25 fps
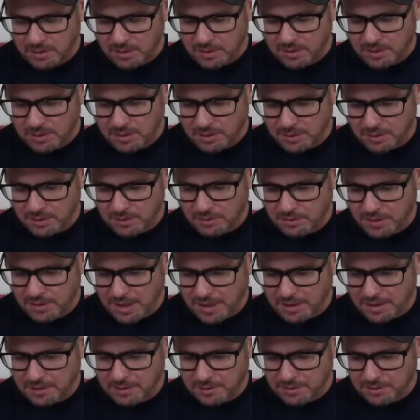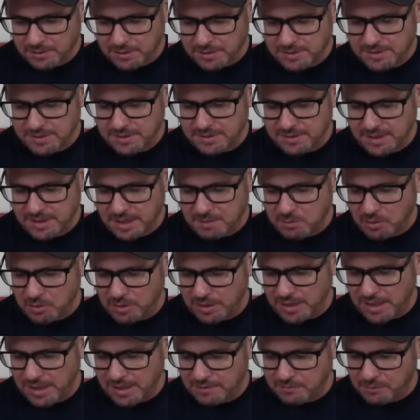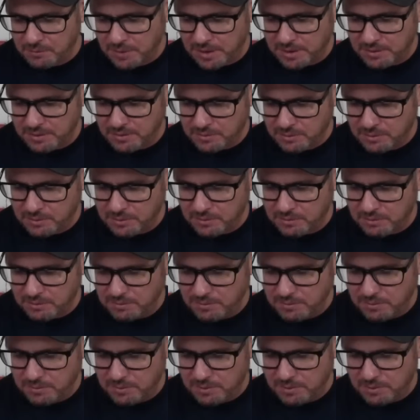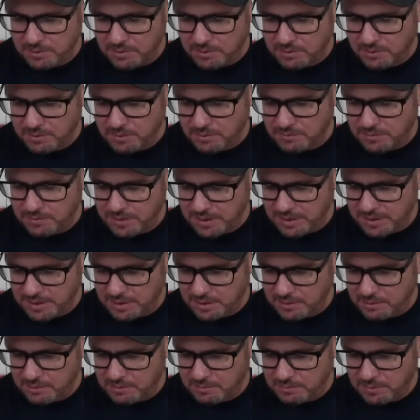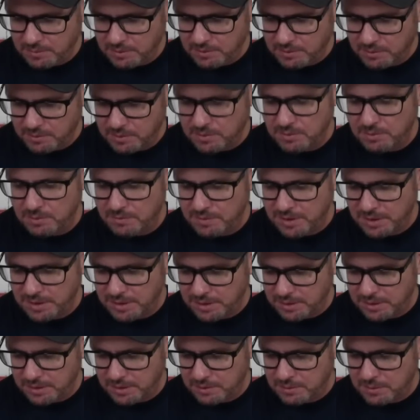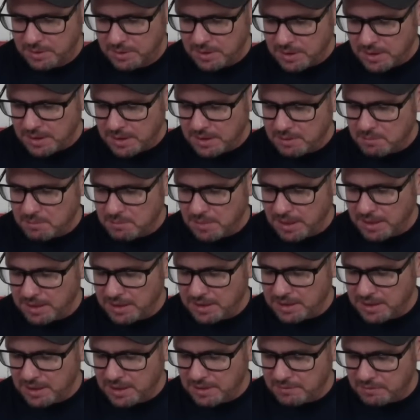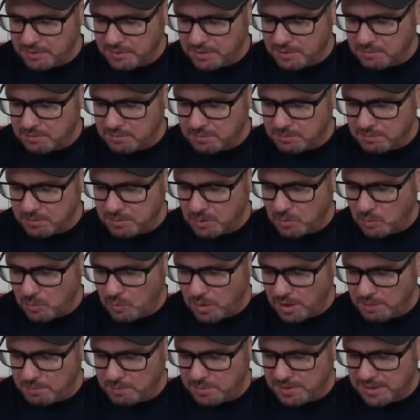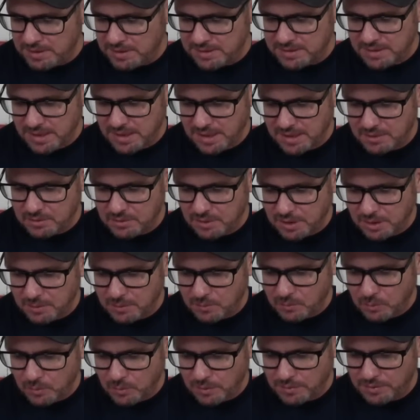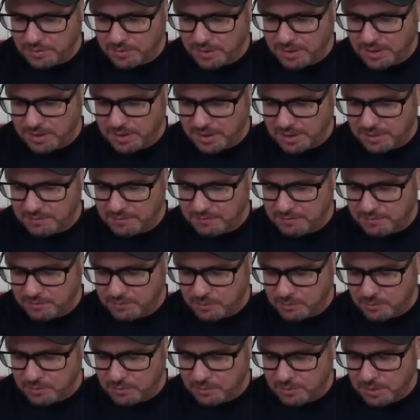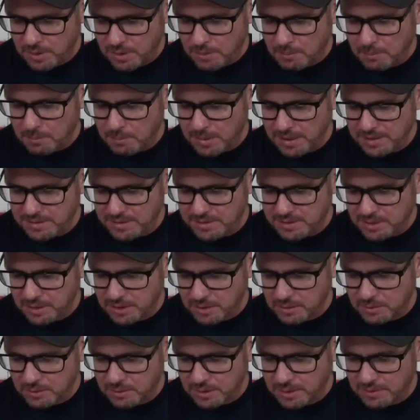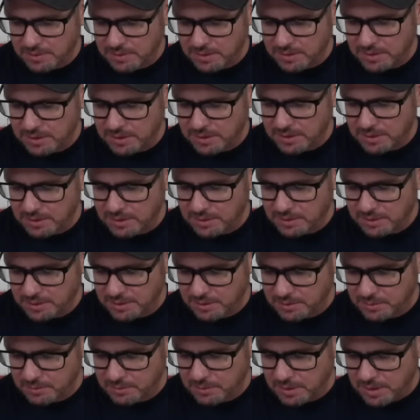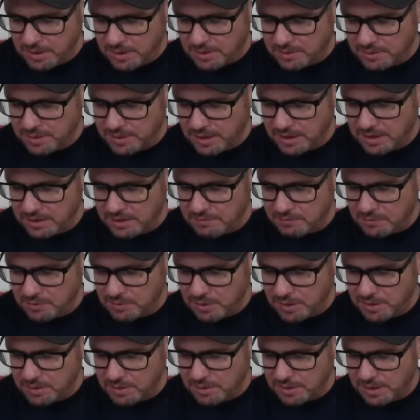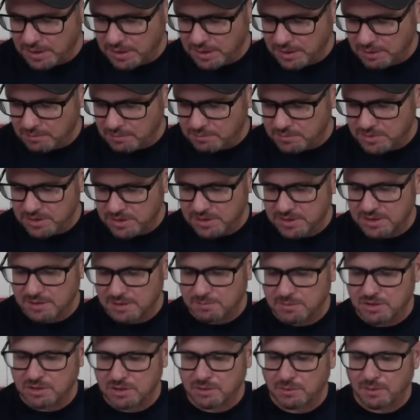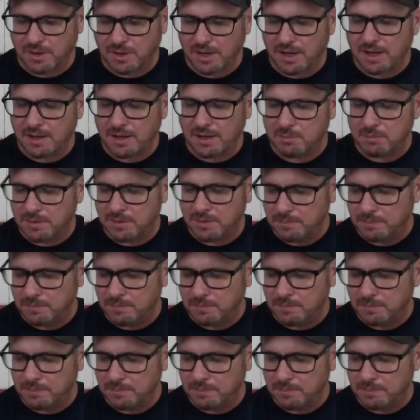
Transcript: Kurt Thacker. It says, I'm only halfway through through video through the video, it might cover it, but what PSI do I want the gun for? Base coat and then clear coat. Thank you for all your help. Just subscribed.